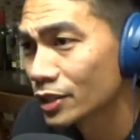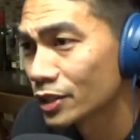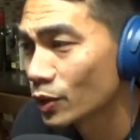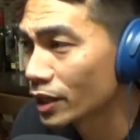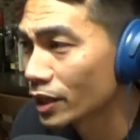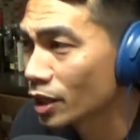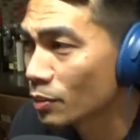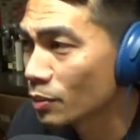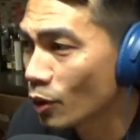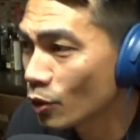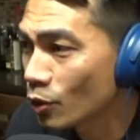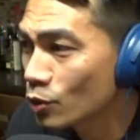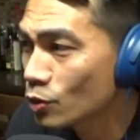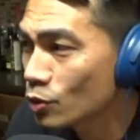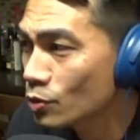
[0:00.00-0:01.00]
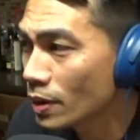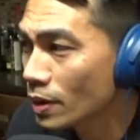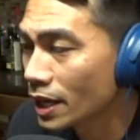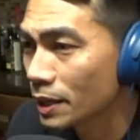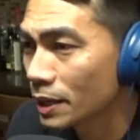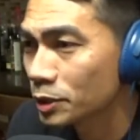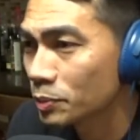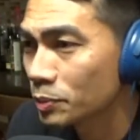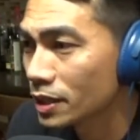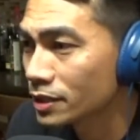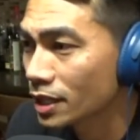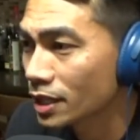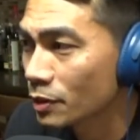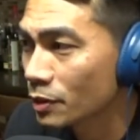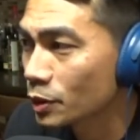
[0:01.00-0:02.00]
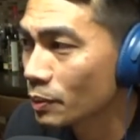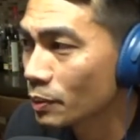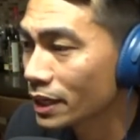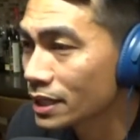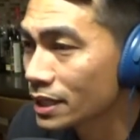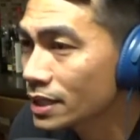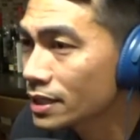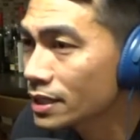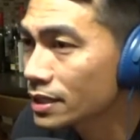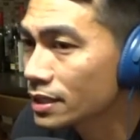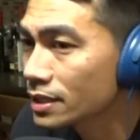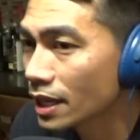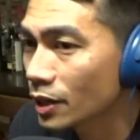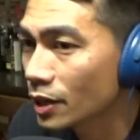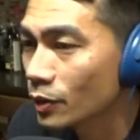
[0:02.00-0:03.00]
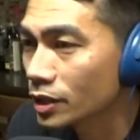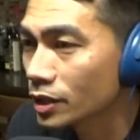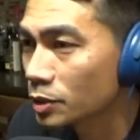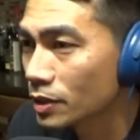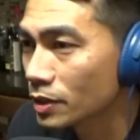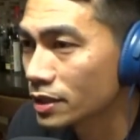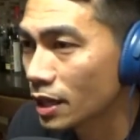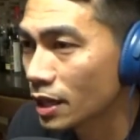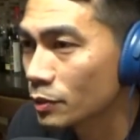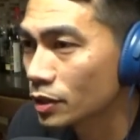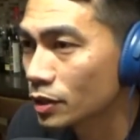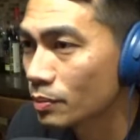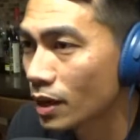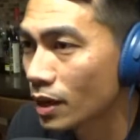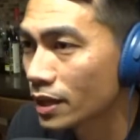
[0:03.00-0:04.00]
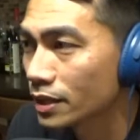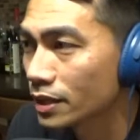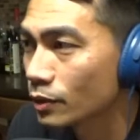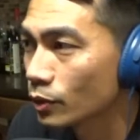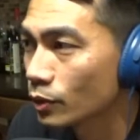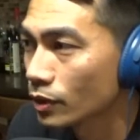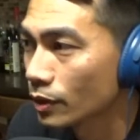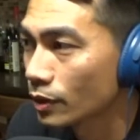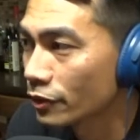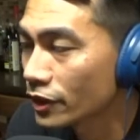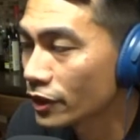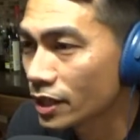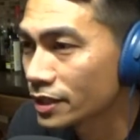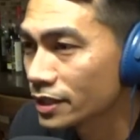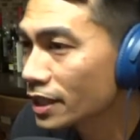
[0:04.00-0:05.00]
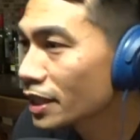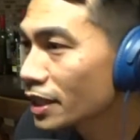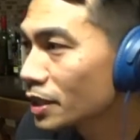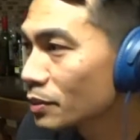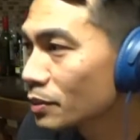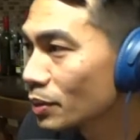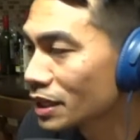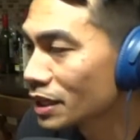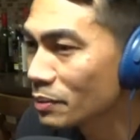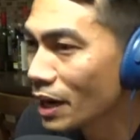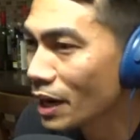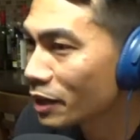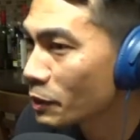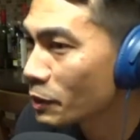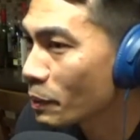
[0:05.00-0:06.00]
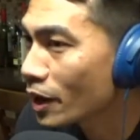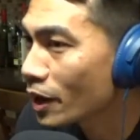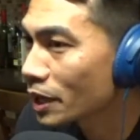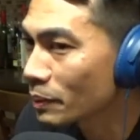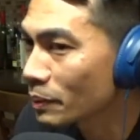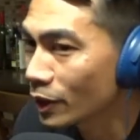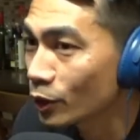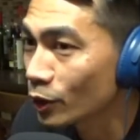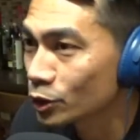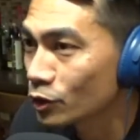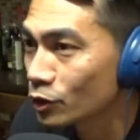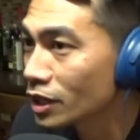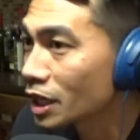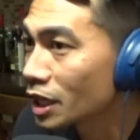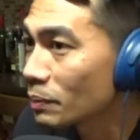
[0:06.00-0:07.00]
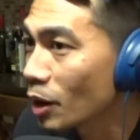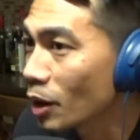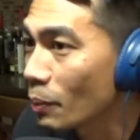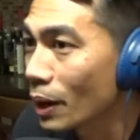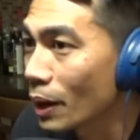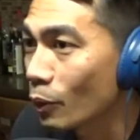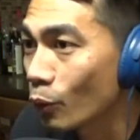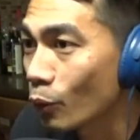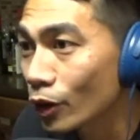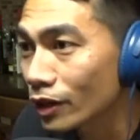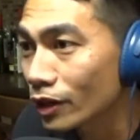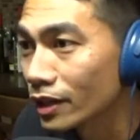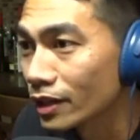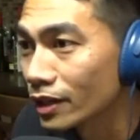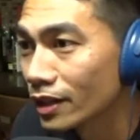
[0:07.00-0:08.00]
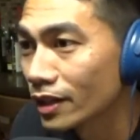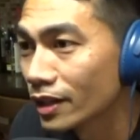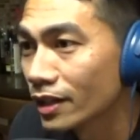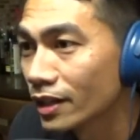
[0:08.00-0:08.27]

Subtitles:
And so I come home and I'm spending time with my kids, and I want to spend time with my fiance. But in the back of my mind, I'm like also thinking about my work,